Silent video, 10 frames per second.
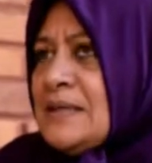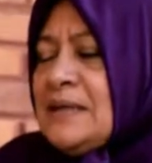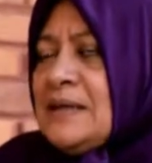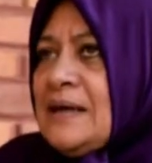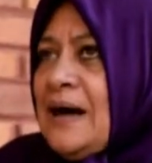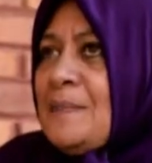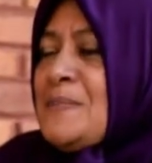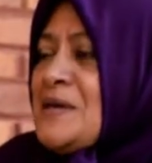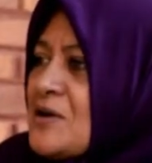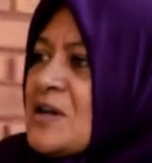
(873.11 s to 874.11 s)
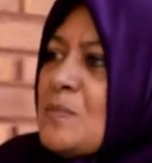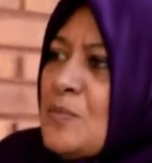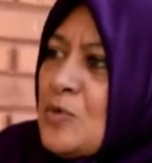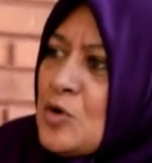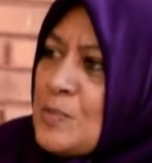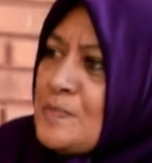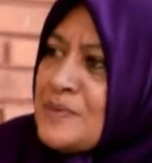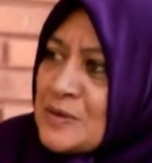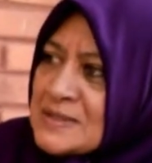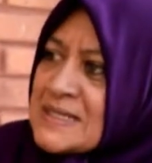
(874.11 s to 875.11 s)
Because I'm hearing
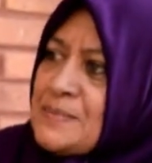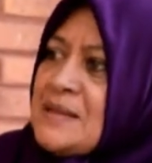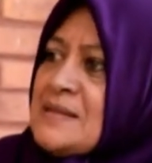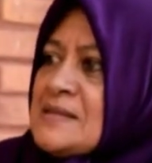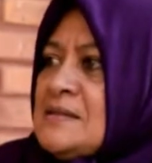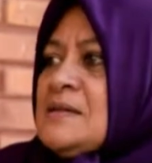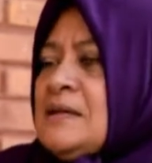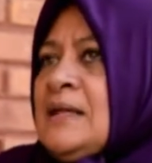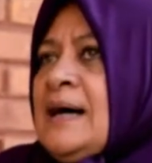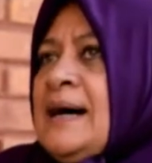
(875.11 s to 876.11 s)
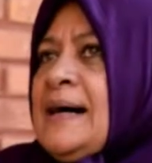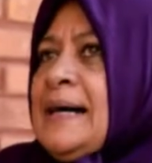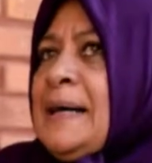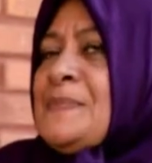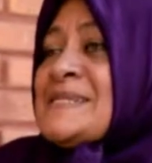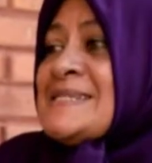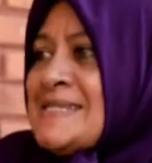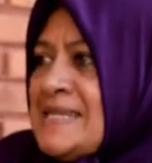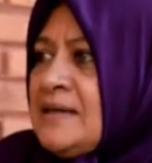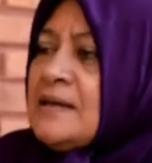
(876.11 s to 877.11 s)
more, because I'm in the circle,
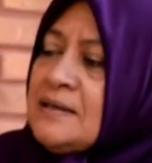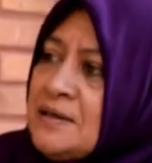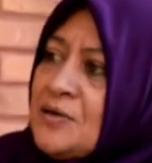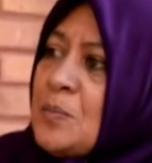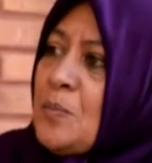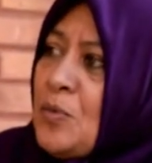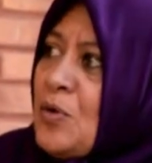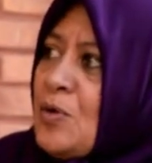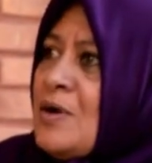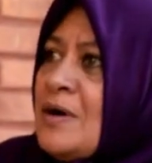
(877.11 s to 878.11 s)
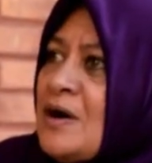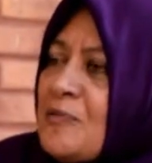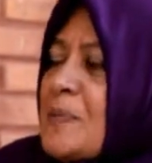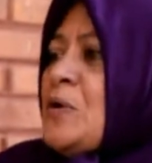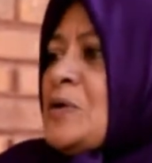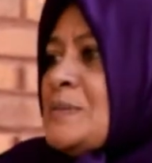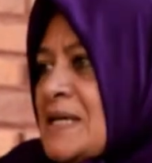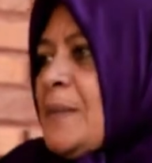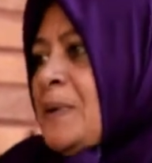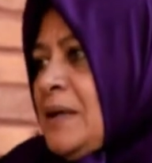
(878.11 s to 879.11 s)
I'm seeing and hearing more of
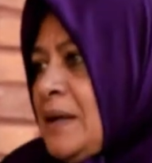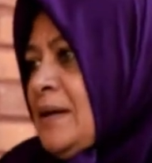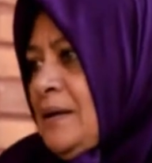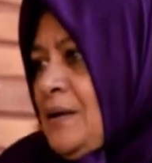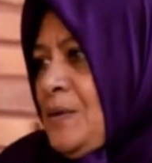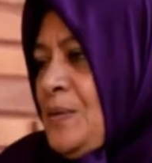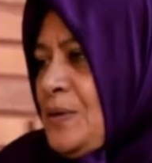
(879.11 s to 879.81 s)
programs happening.